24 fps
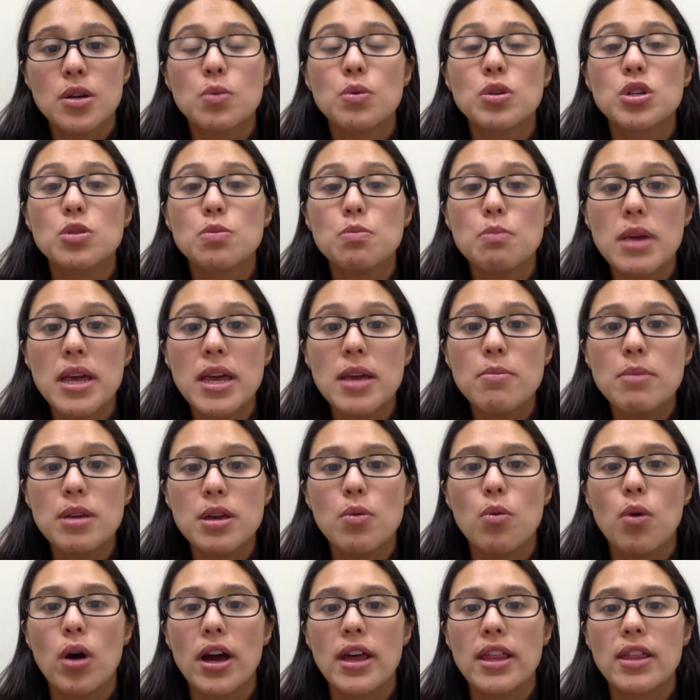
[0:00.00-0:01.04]
which may
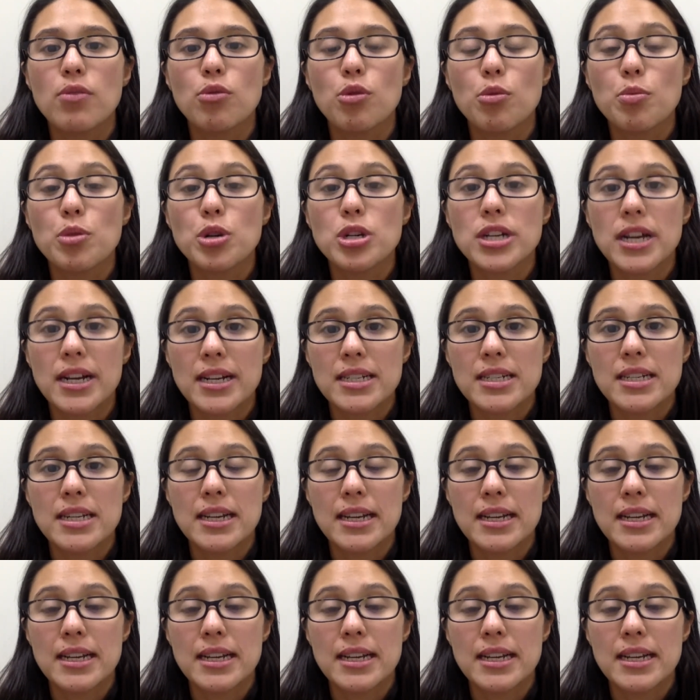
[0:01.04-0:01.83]
be why they were protected